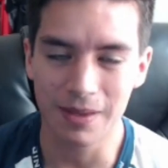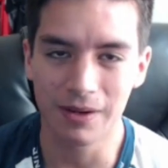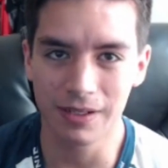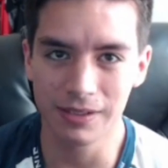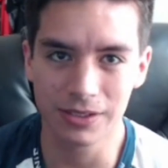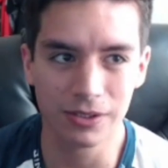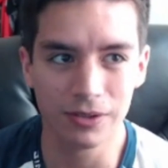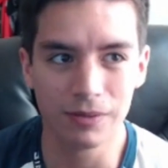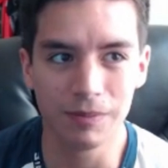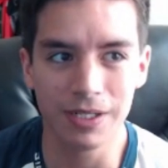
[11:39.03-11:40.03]
Okay,
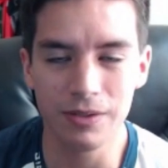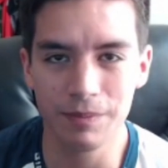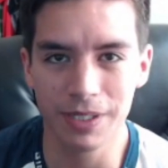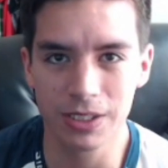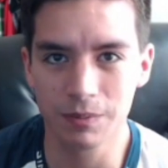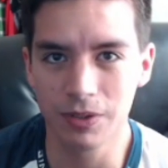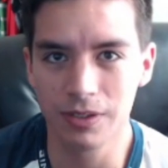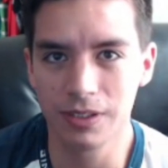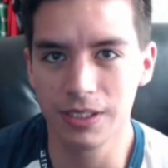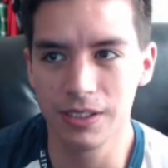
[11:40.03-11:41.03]
so my new
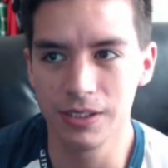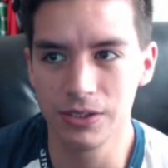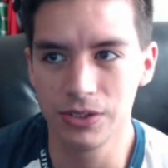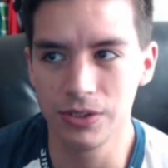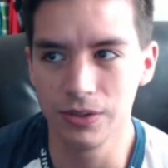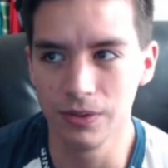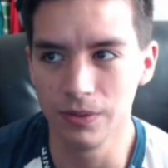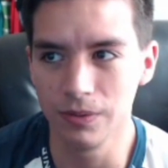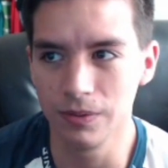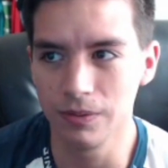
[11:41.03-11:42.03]
benchmark is
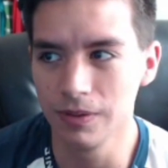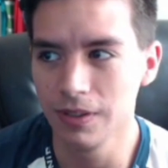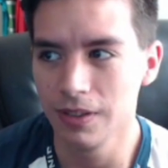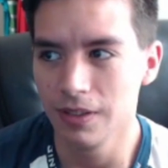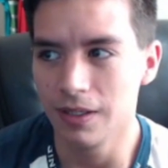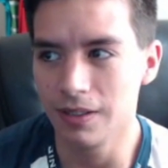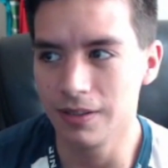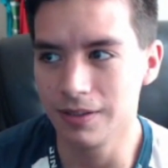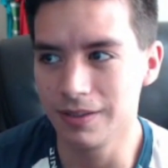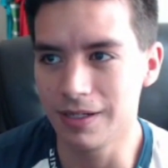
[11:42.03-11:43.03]
to,
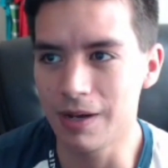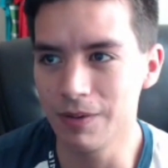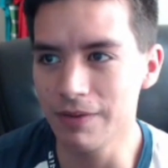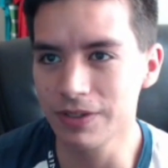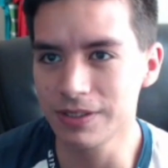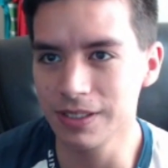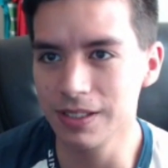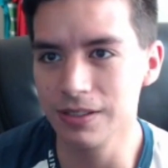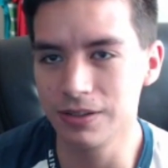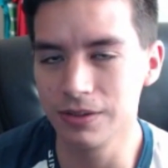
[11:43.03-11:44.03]
I would have to
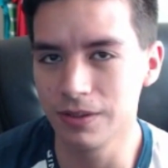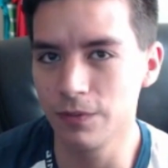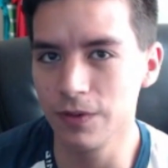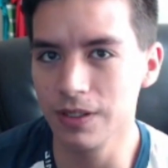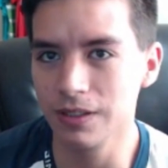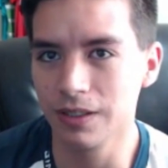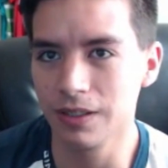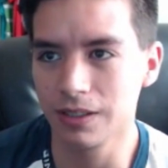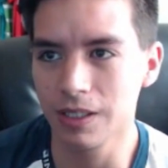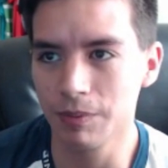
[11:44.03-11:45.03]
say to defeat
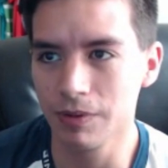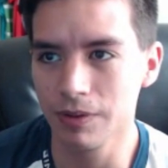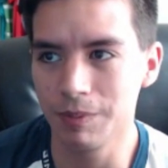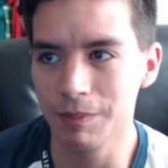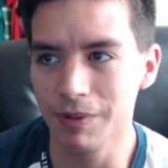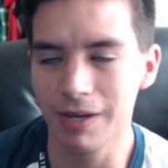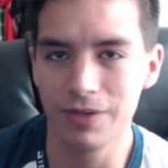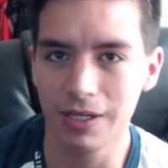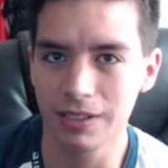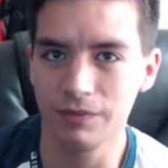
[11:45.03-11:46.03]
a couple of the people I have
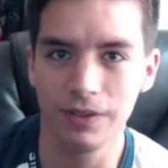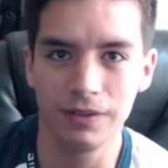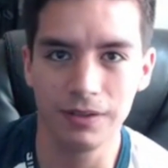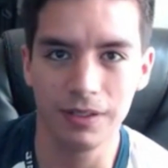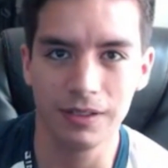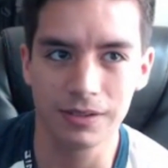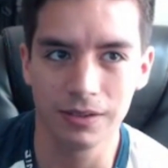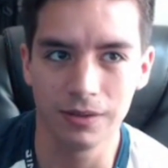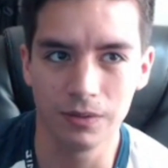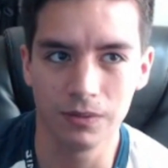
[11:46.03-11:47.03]
not defeated yet.
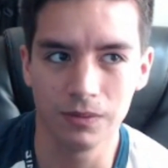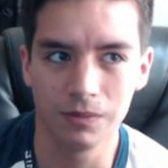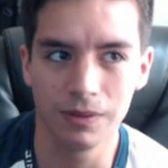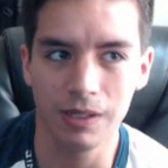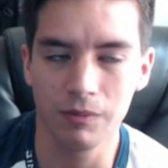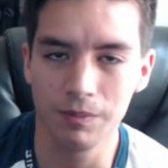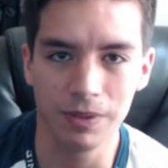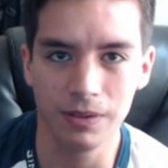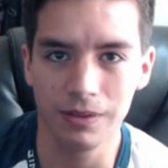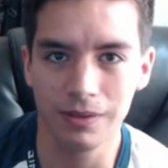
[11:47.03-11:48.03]
So that would
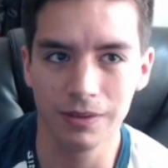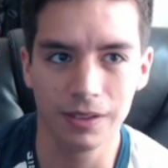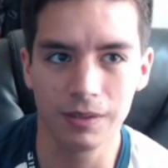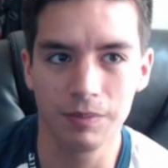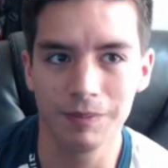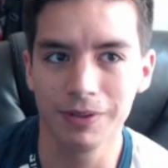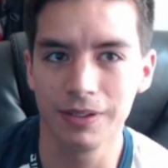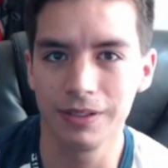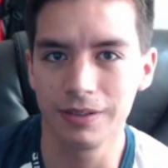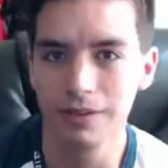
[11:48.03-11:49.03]
be like people
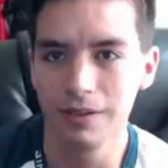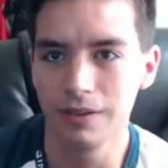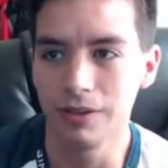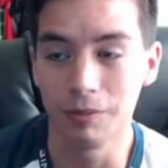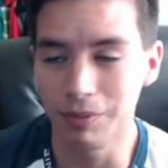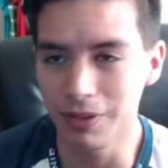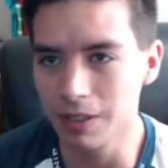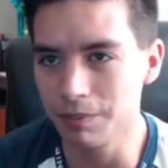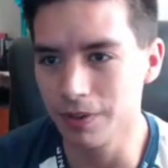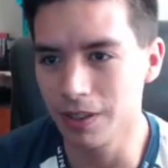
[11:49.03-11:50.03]
like,
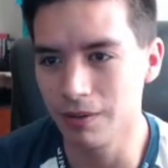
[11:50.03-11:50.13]
Plup.